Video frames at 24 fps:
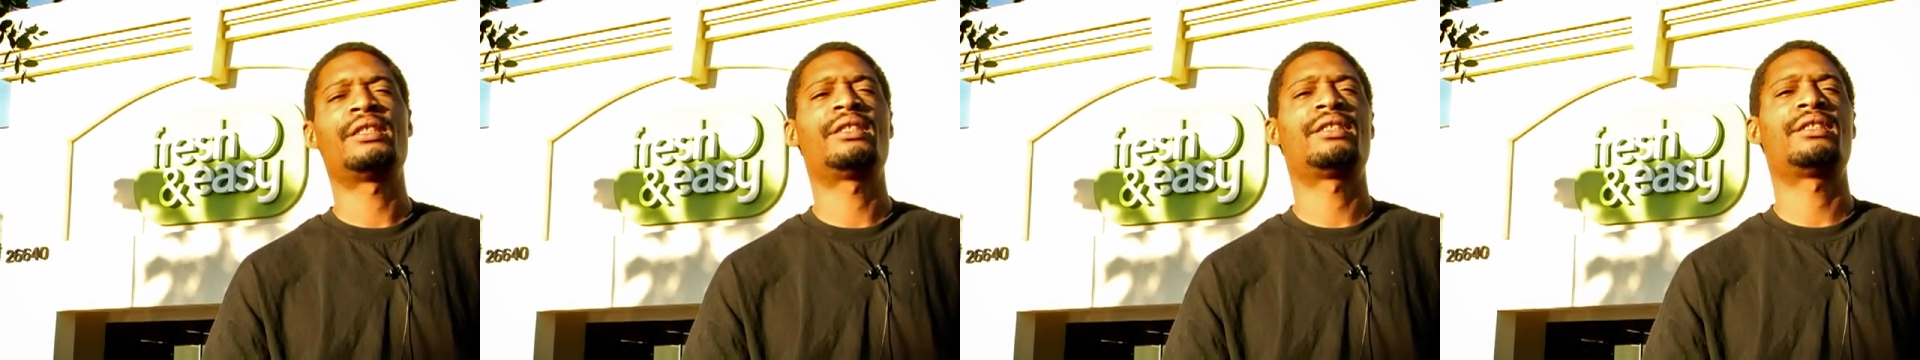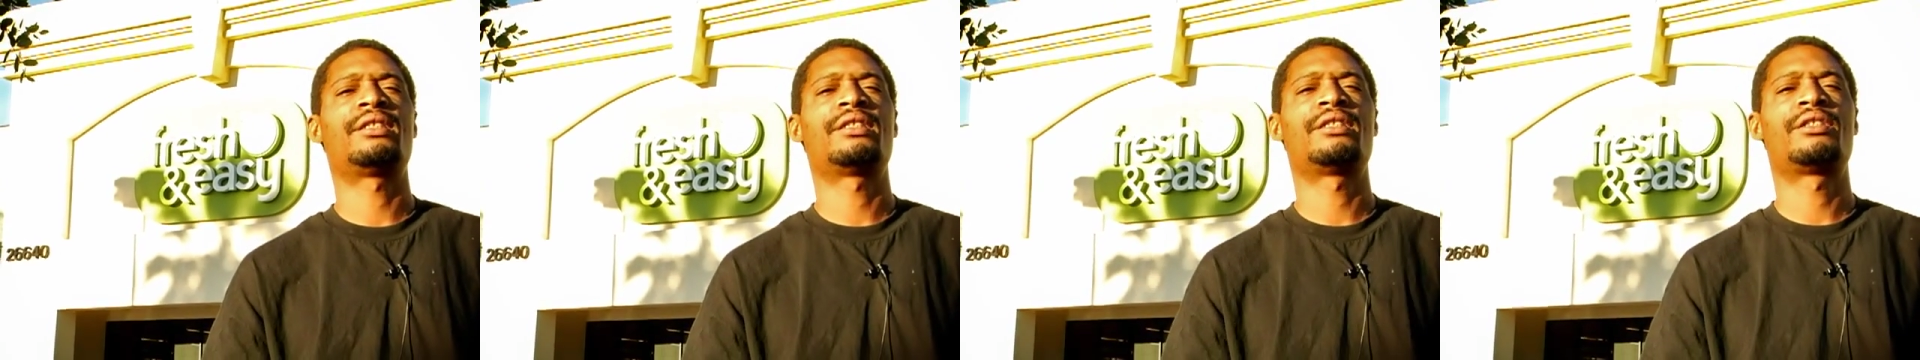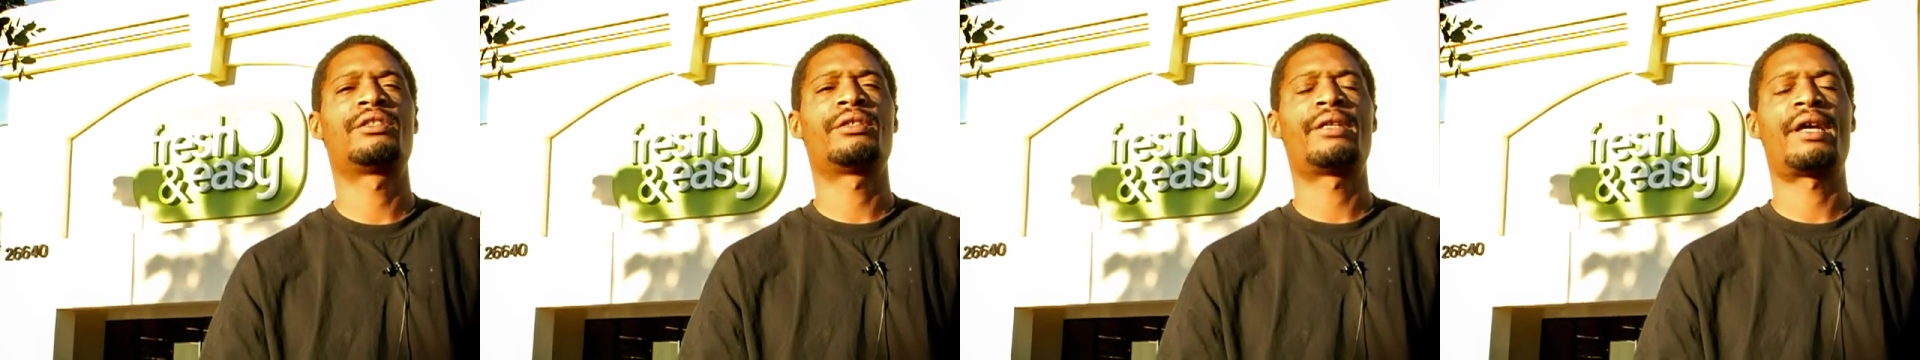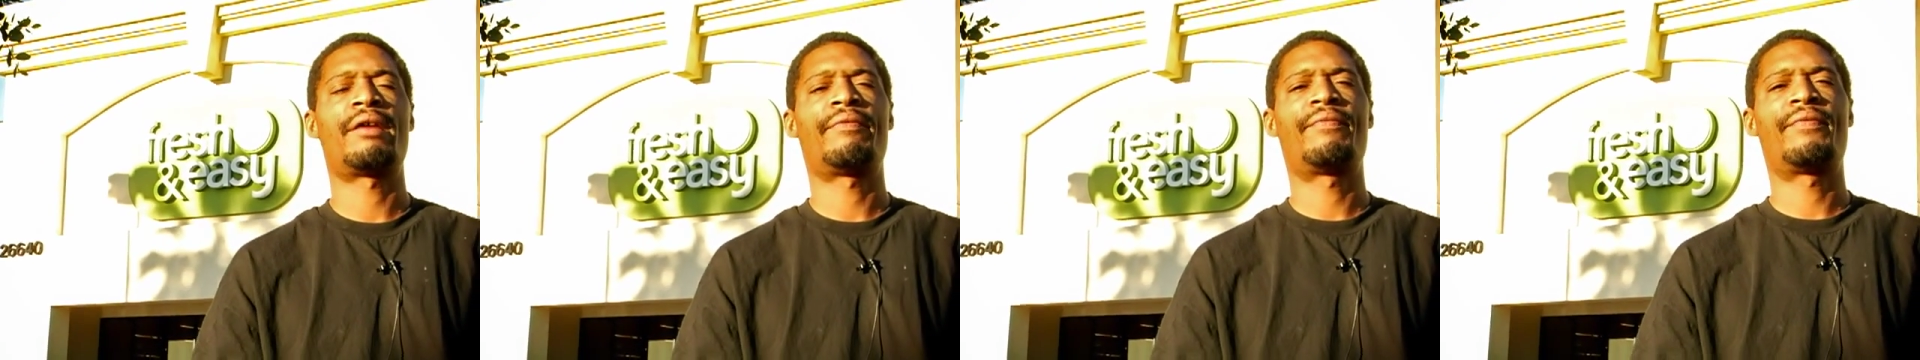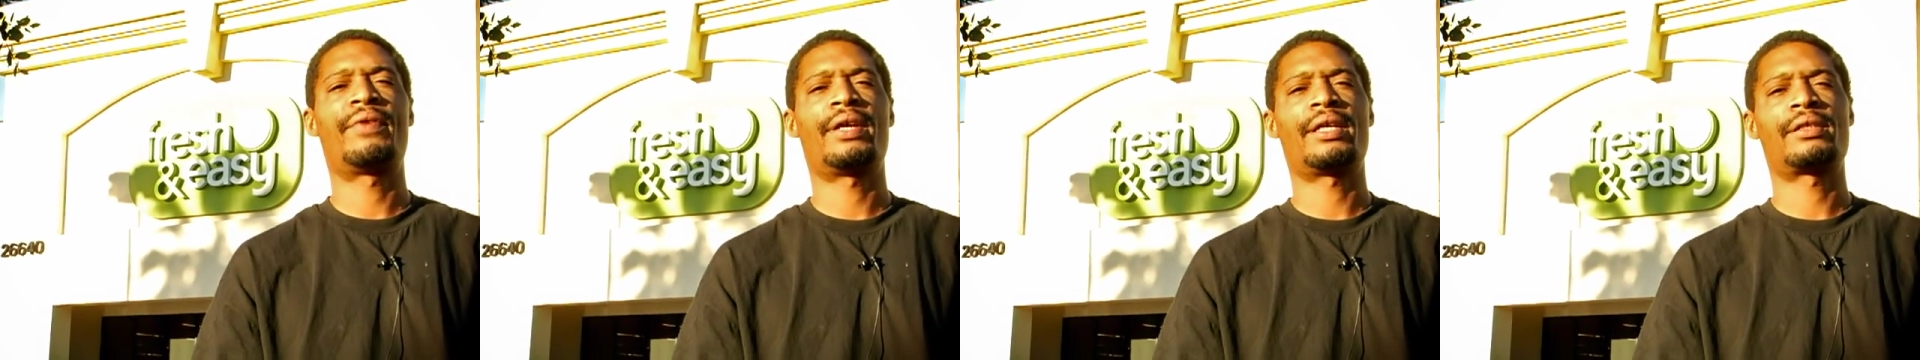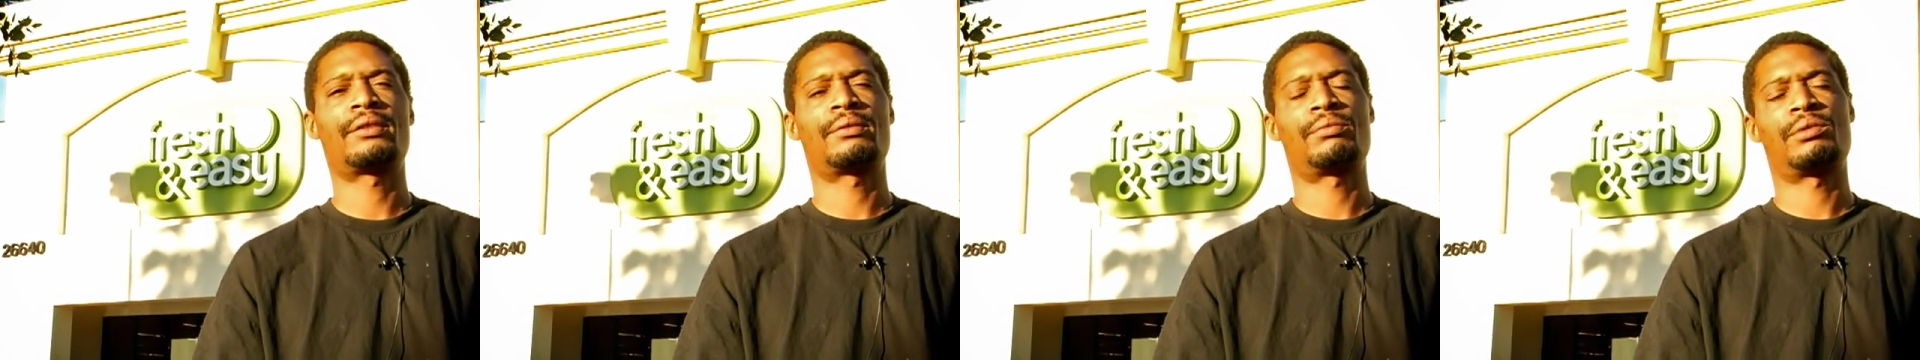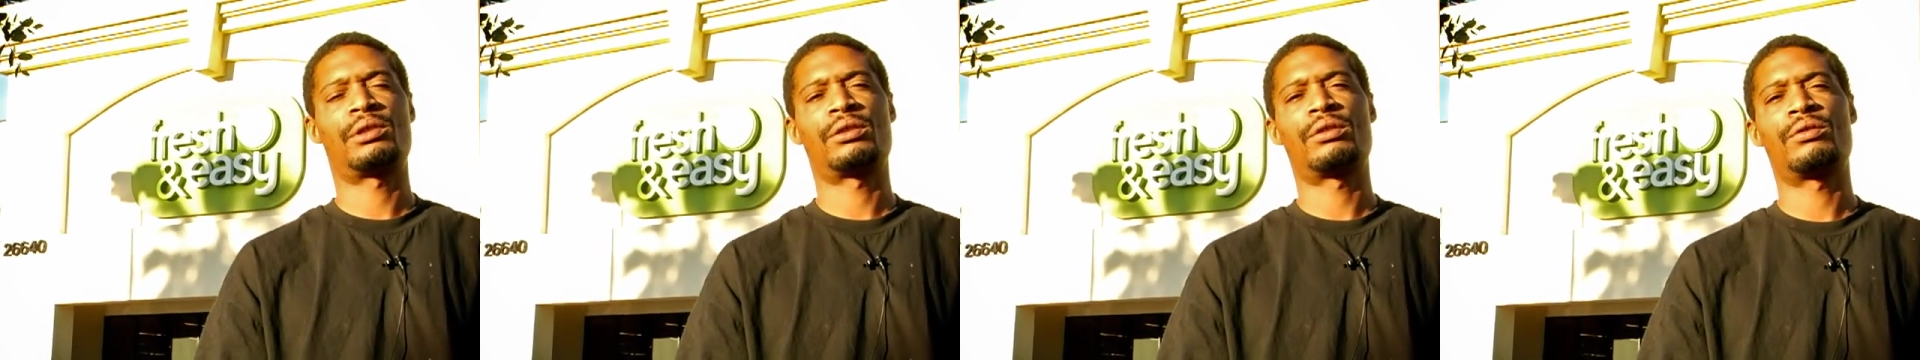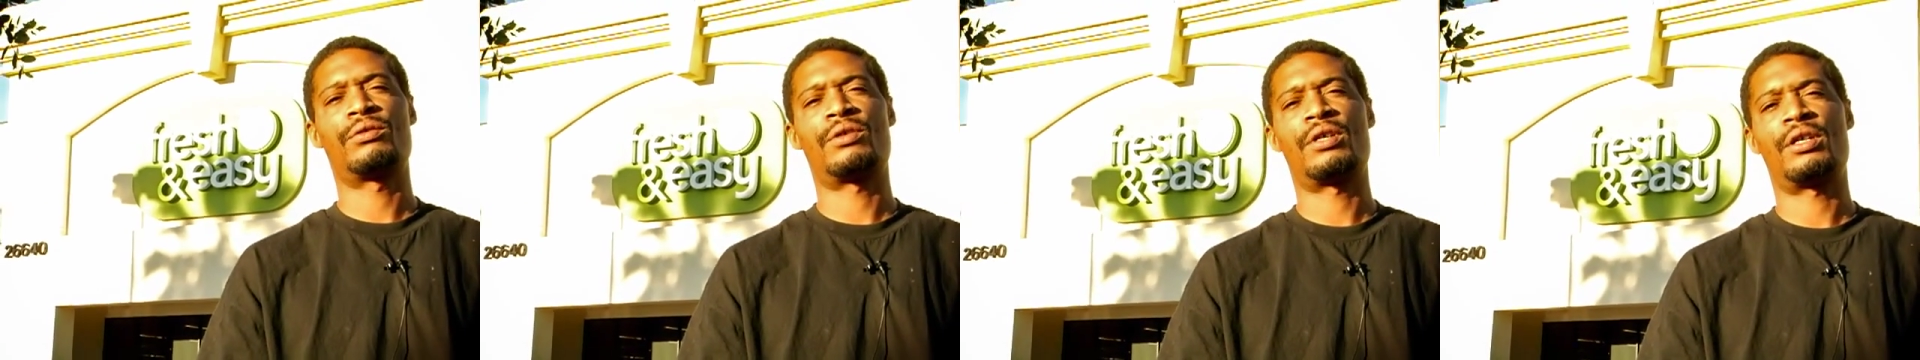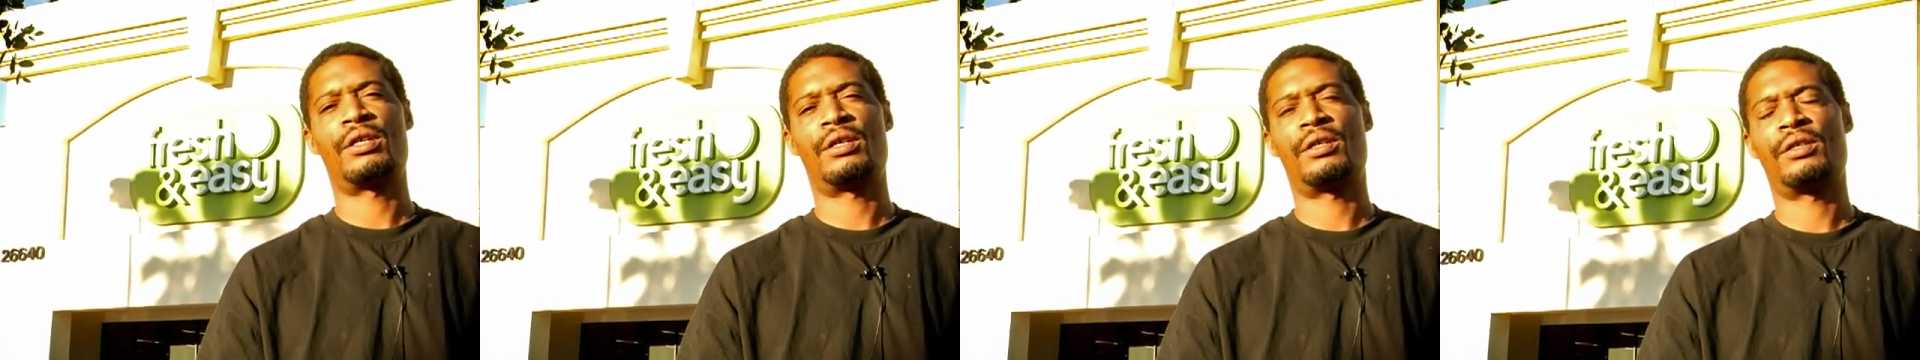Easy until they fix what's
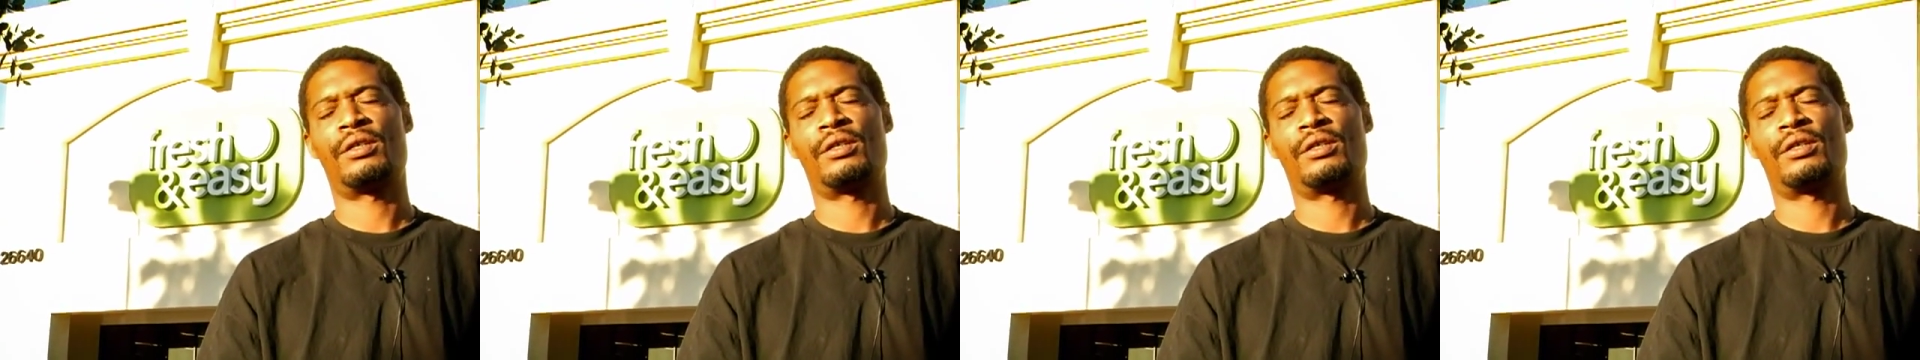going